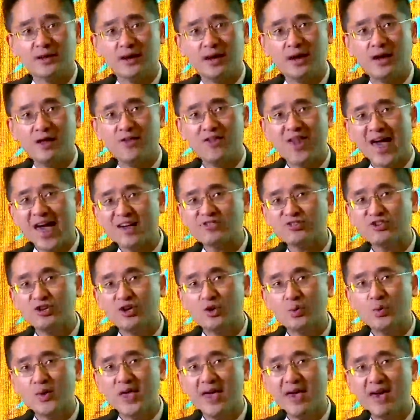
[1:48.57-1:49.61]
Uh, last year,
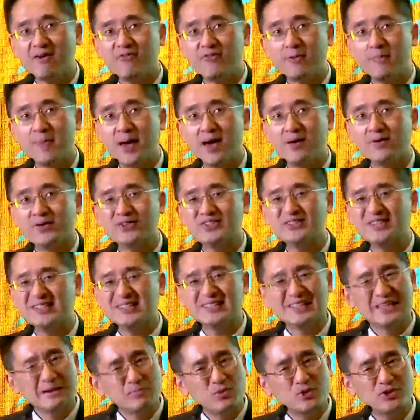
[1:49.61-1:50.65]
we have about a
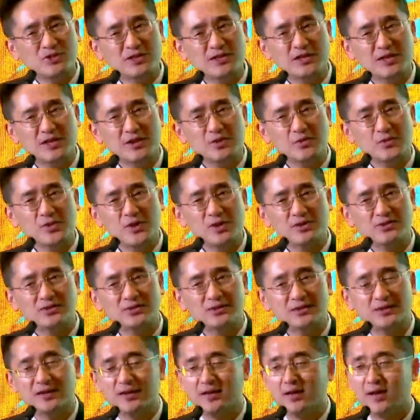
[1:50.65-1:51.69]
sixteen percent increase.
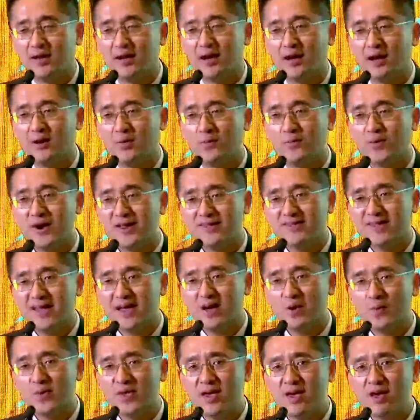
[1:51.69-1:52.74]
Uh, right
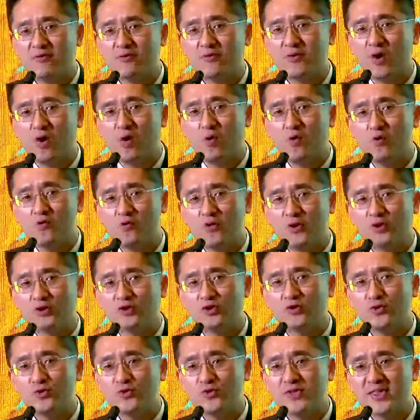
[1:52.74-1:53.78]
now, we have over
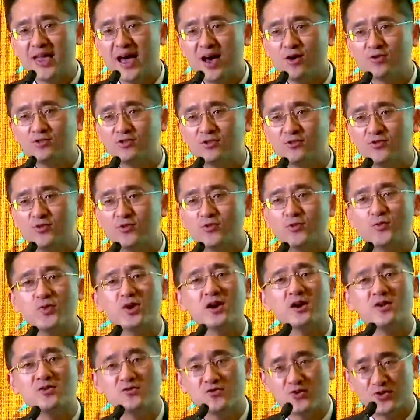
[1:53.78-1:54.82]
two thousand three
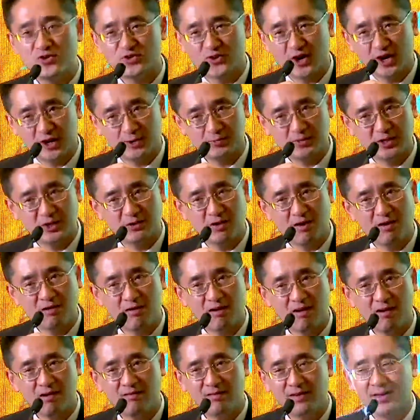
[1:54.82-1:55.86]
hundred startups in Hong
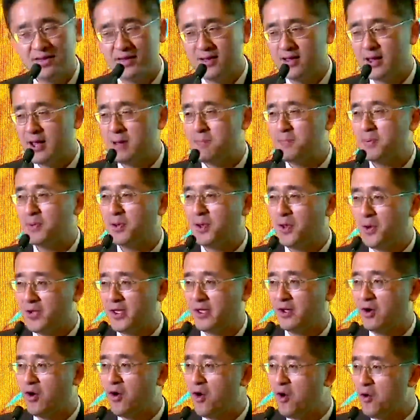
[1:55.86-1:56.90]
Kong,
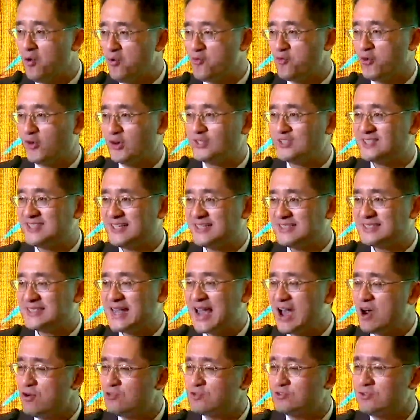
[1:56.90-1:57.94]
employing over six
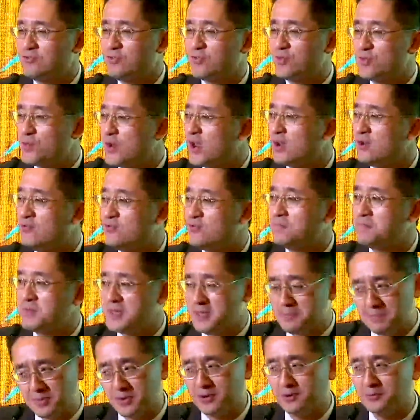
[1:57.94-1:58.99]
thousand three hundred
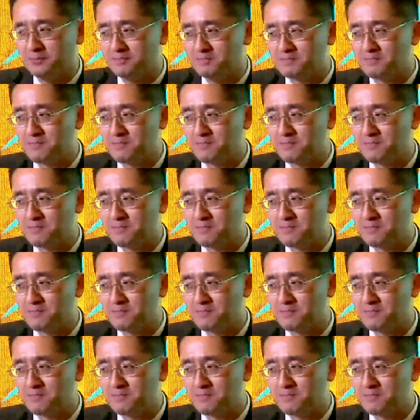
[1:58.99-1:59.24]
people.